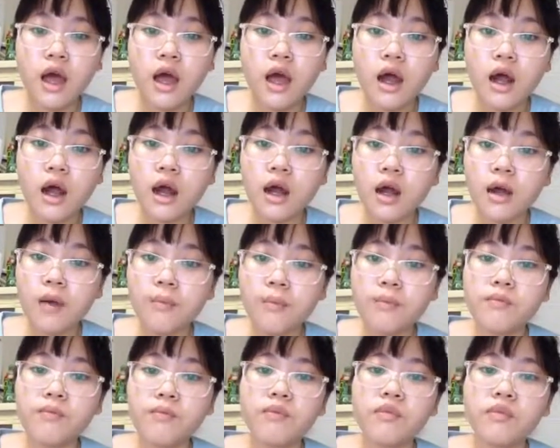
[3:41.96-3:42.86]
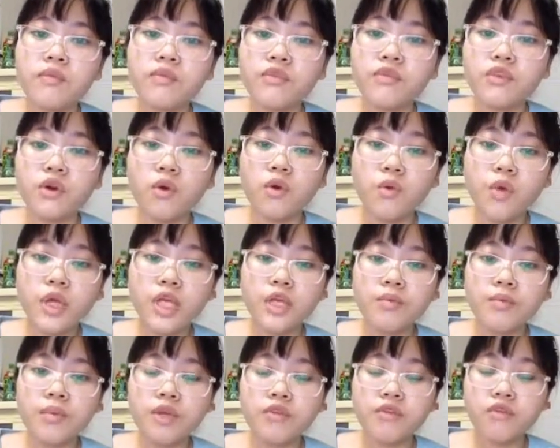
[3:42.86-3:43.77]
the
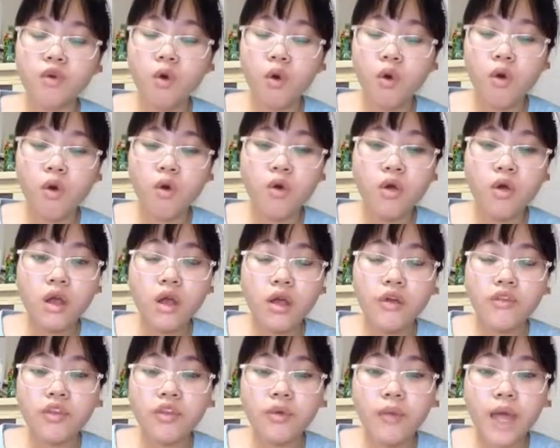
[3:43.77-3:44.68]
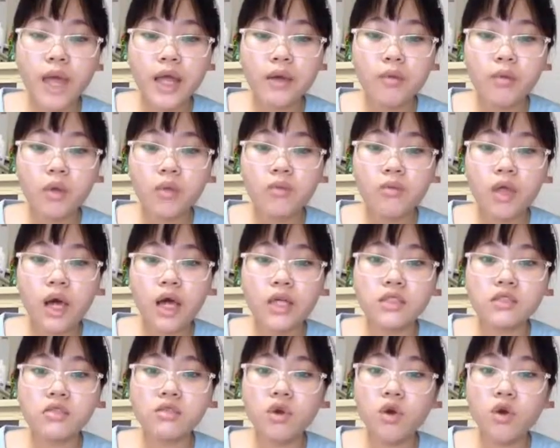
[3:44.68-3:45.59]
week before. The man
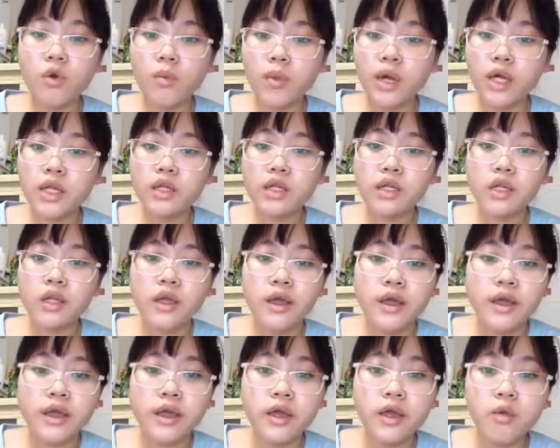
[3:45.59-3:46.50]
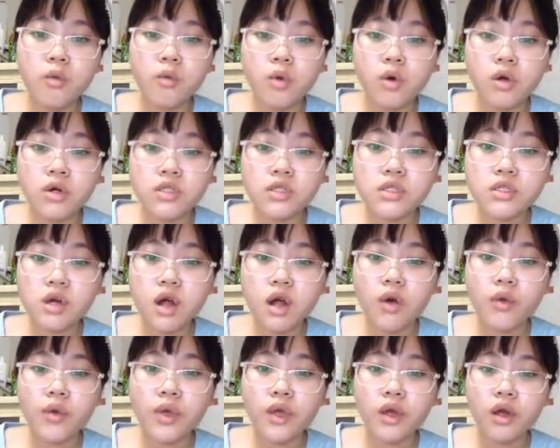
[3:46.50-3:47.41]
replied to the woman he was
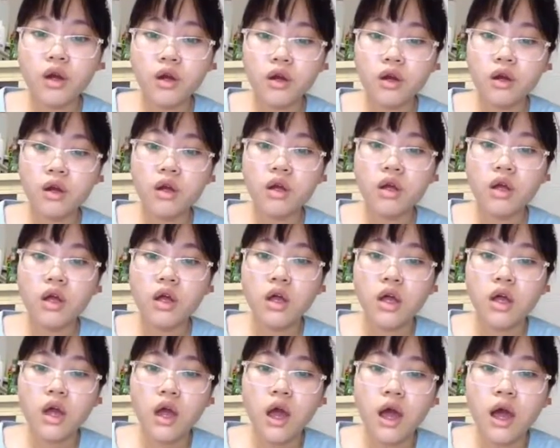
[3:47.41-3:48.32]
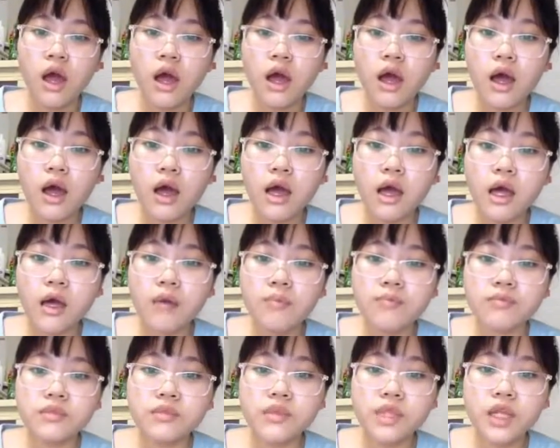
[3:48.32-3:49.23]
sorry her,
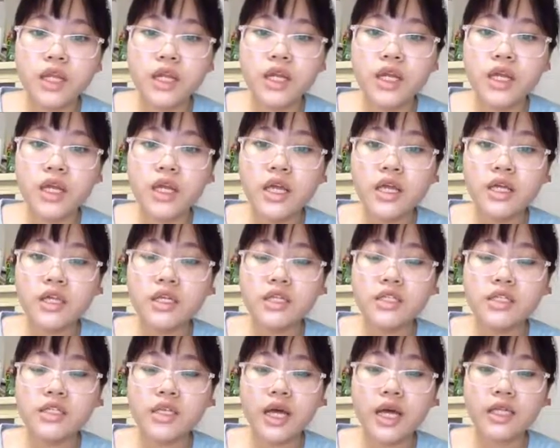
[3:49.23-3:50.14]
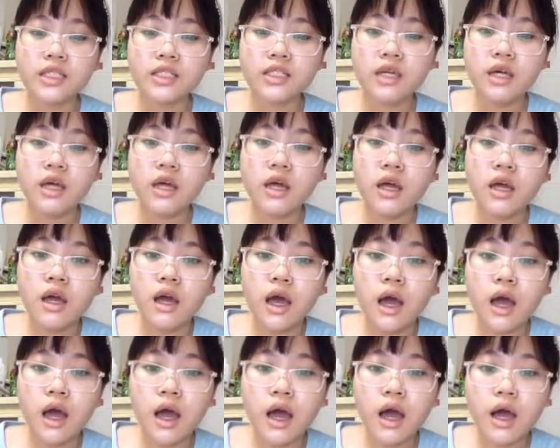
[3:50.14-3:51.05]
and he said
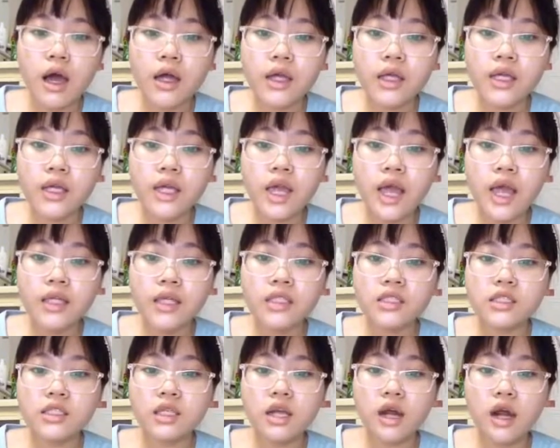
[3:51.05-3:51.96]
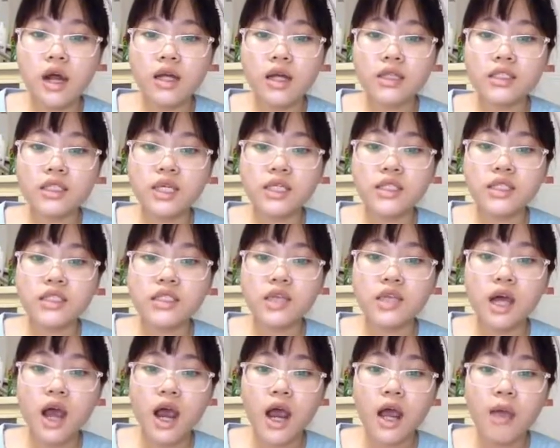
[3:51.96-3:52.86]
he hadn't got any
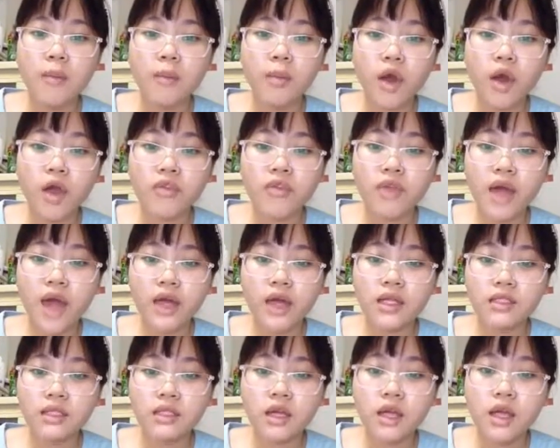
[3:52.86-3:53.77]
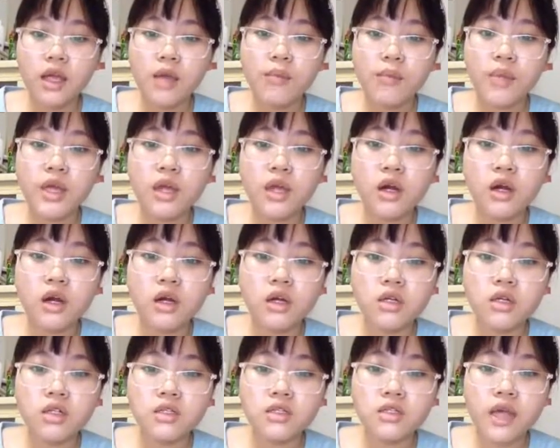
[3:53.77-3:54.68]
time right then
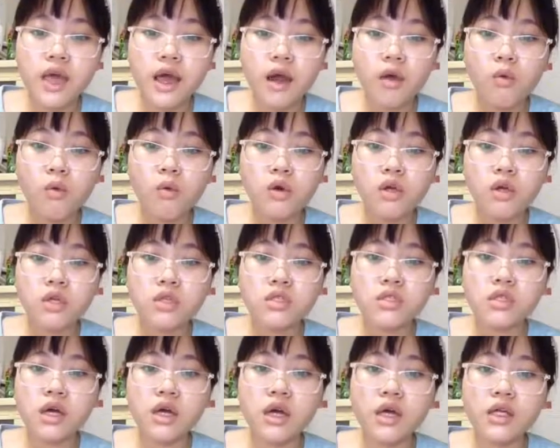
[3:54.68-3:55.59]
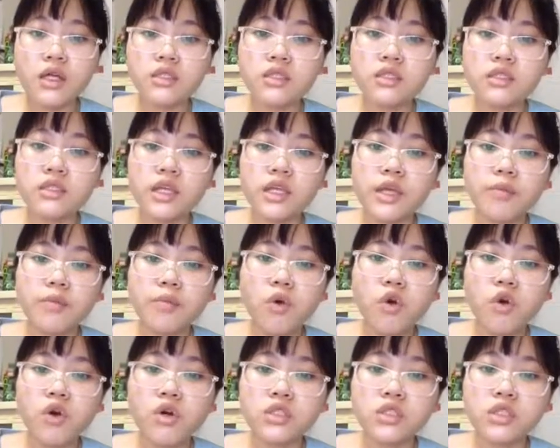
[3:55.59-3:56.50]
because there was an
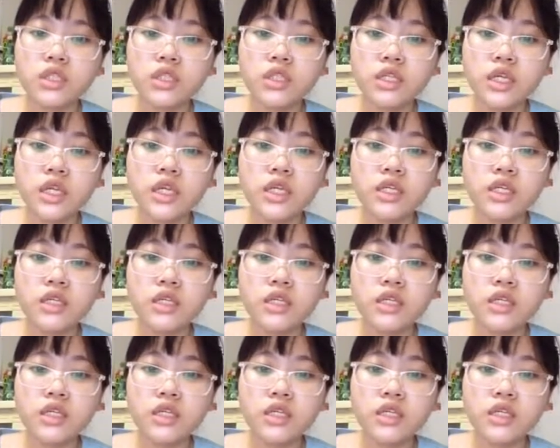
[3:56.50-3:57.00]
important